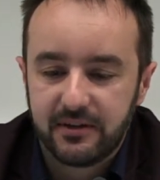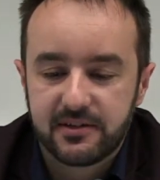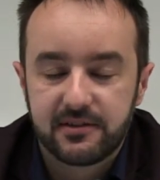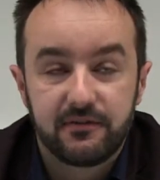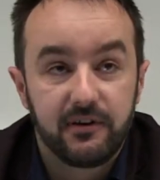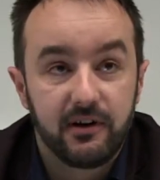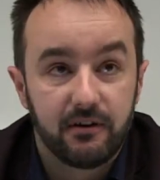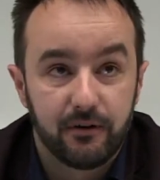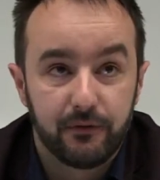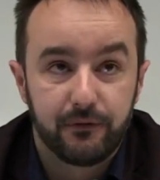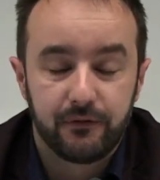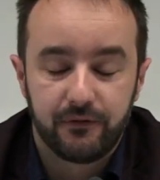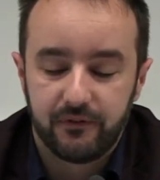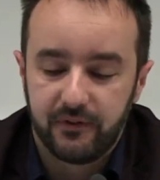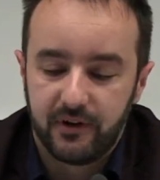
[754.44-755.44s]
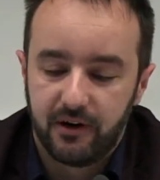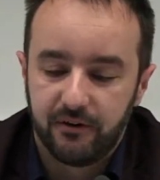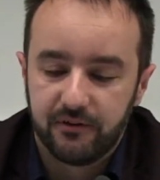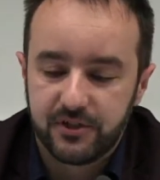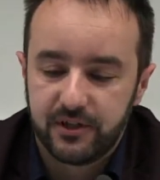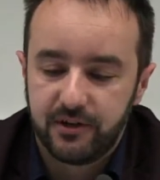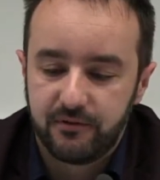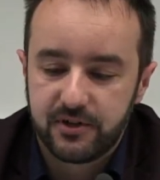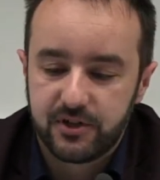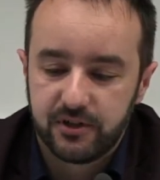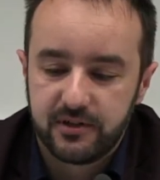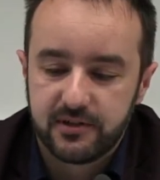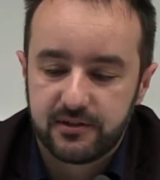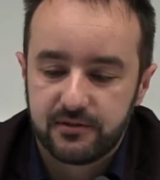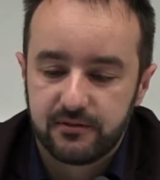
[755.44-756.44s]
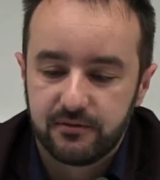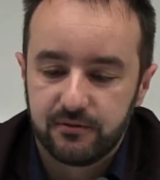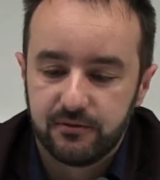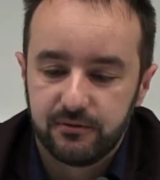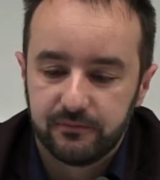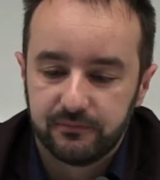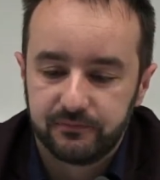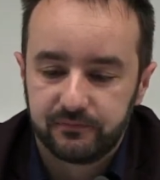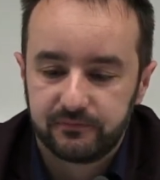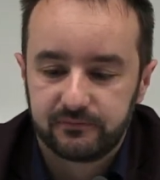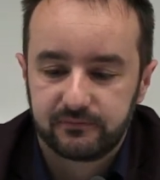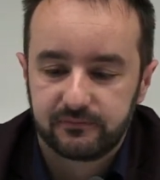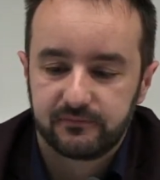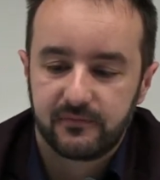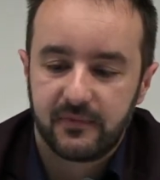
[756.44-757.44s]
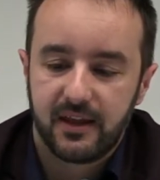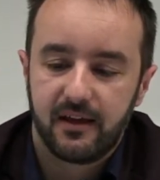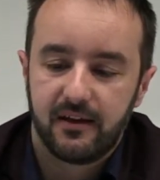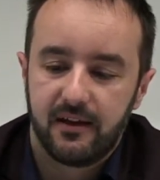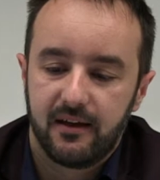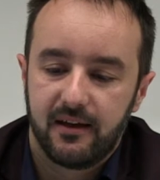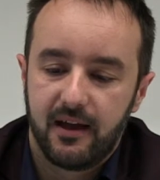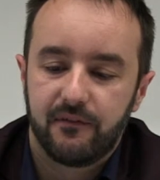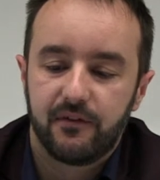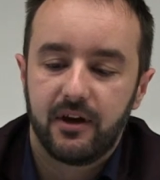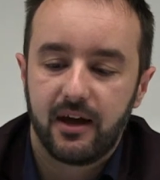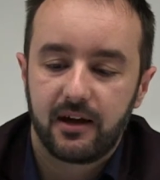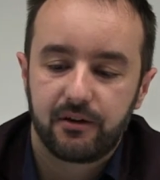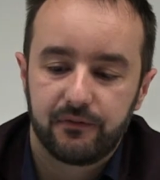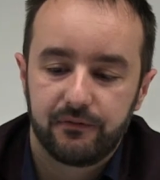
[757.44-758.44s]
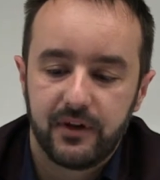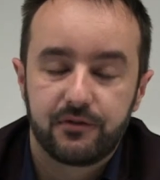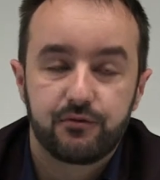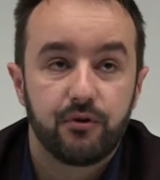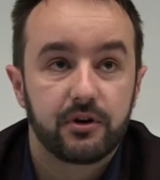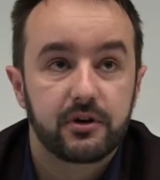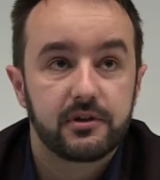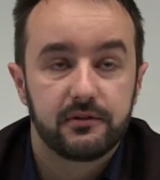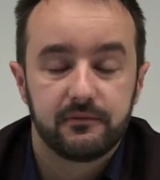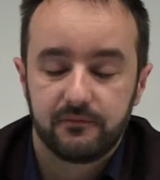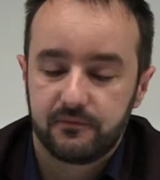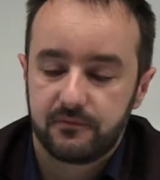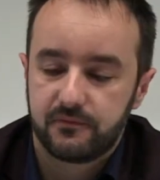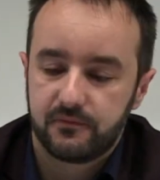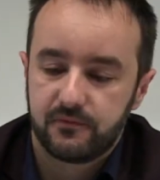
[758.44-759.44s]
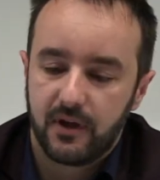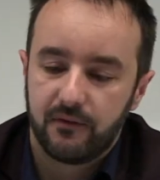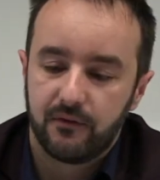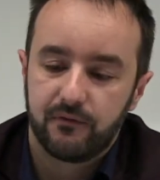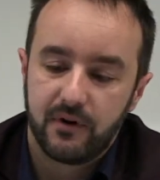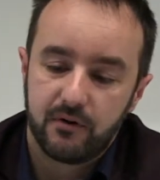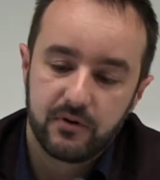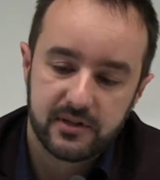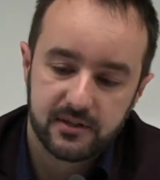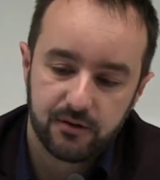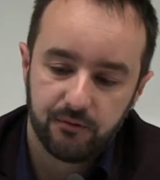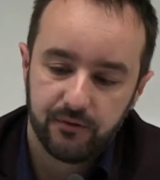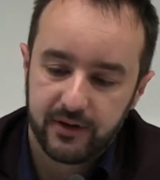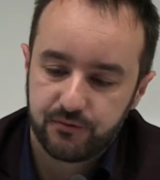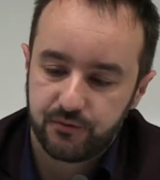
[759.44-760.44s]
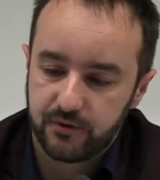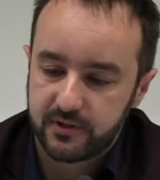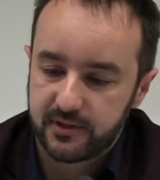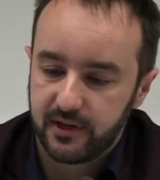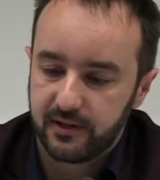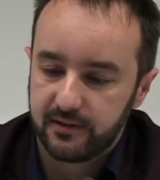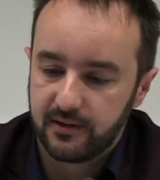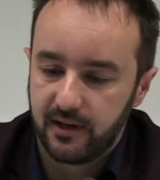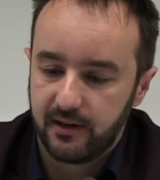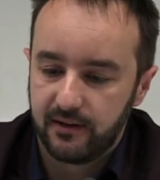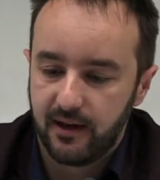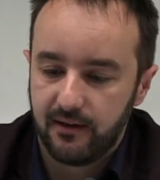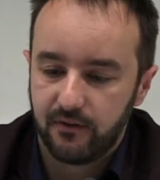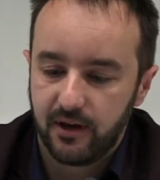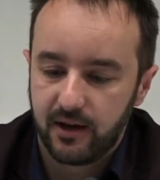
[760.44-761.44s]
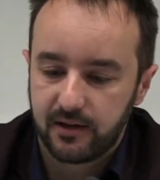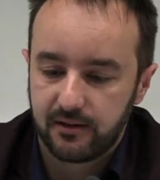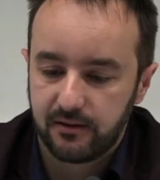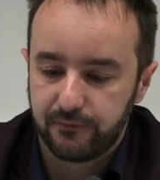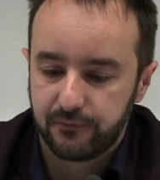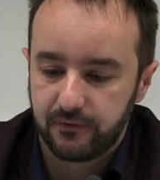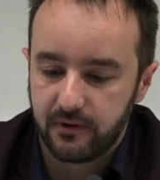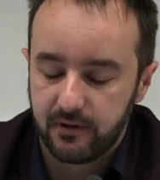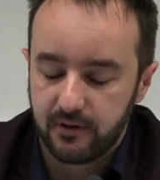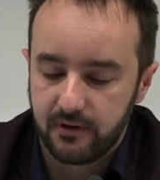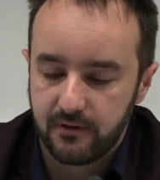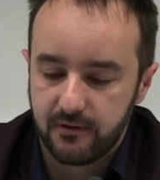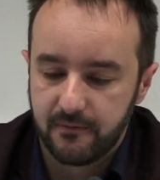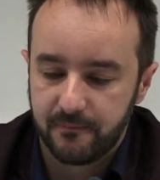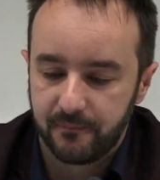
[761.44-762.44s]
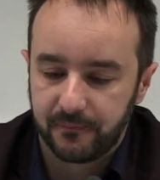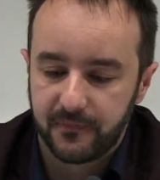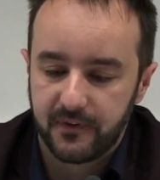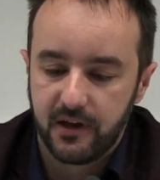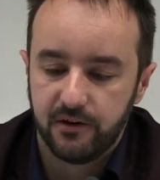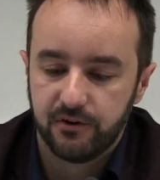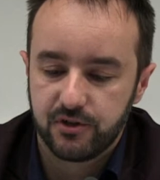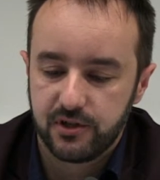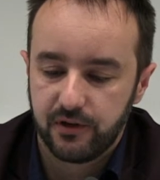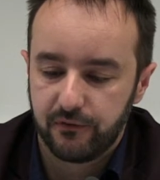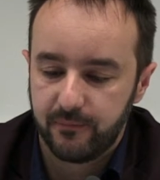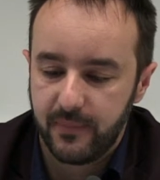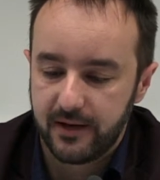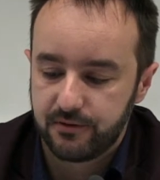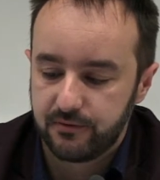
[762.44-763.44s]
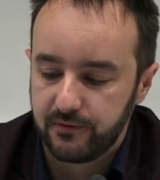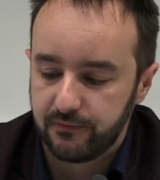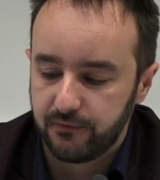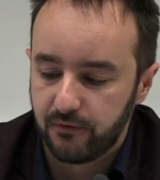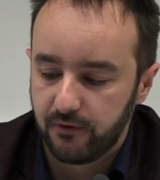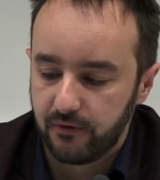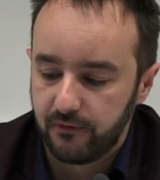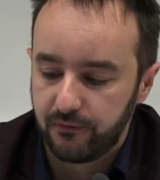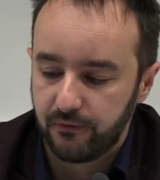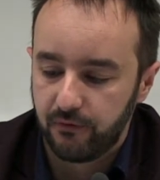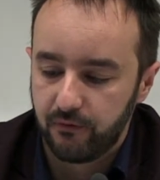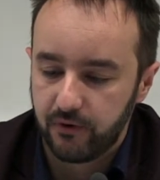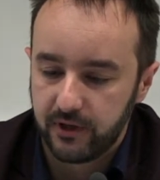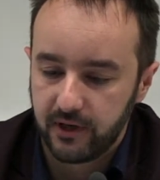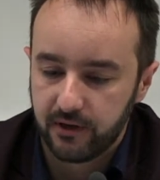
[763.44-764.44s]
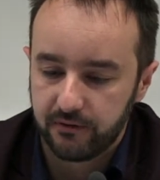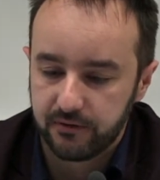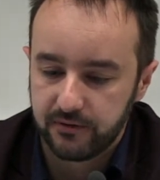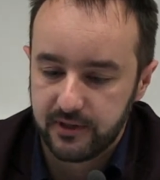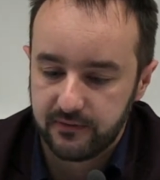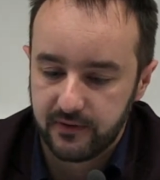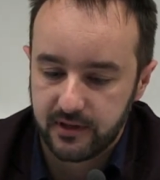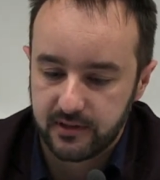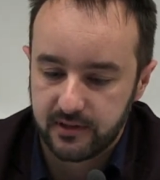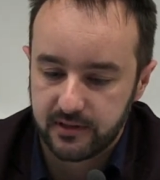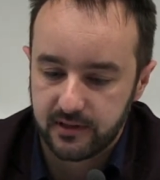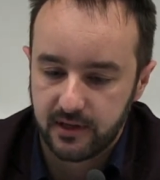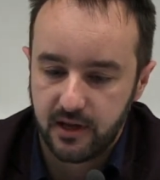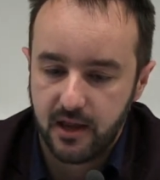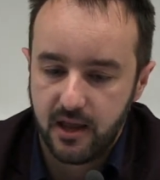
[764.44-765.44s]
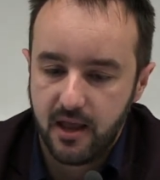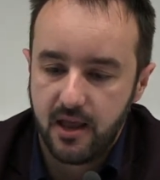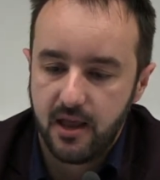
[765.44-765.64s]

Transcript: biggest fear of our generation is to have a lack of network, have a very slow networks, and have a lack of energy of battery for running our new devices.